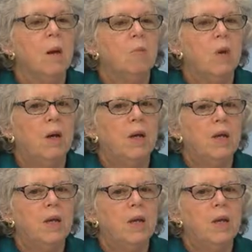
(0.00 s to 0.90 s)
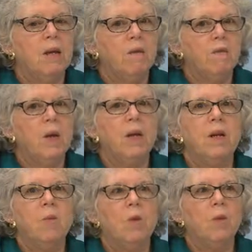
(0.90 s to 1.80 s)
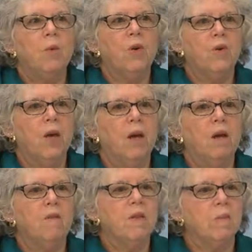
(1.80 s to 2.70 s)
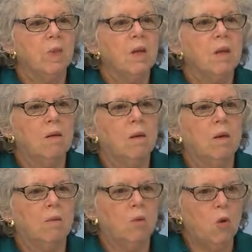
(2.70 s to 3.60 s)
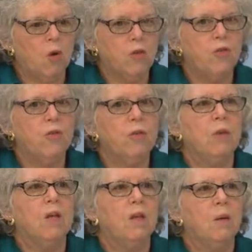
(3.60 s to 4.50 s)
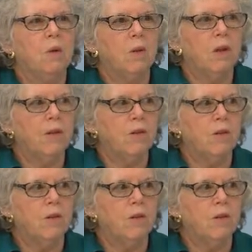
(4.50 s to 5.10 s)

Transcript: But if anyone were to have something larger that they would like to